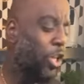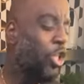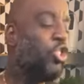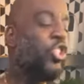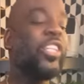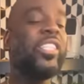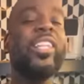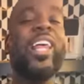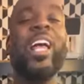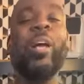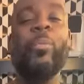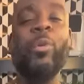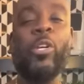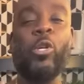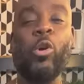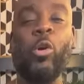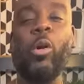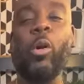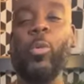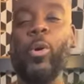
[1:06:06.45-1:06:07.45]
Just like we
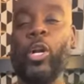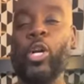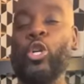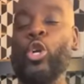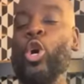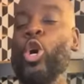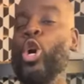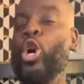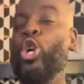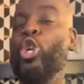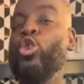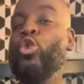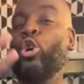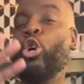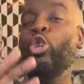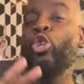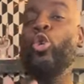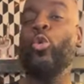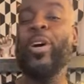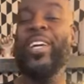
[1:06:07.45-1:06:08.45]
doing what we do, you
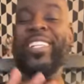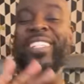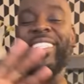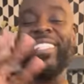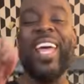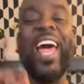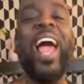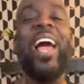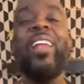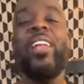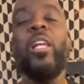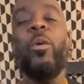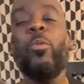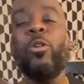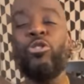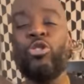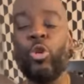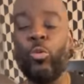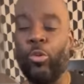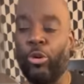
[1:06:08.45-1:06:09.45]
can do exactly
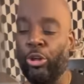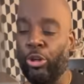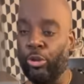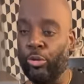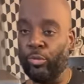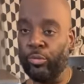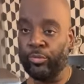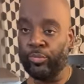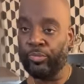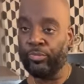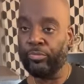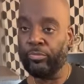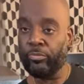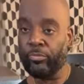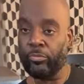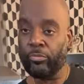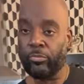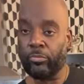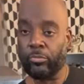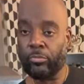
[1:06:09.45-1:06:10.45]
what you want to do.
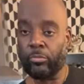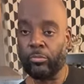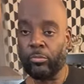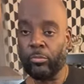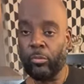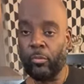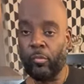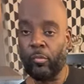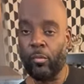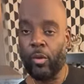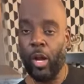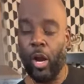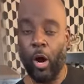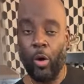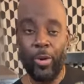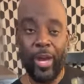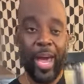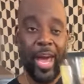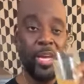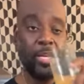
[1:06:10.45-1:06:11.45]

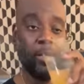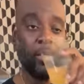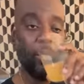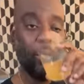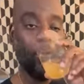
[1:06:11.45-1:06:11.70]
Okay?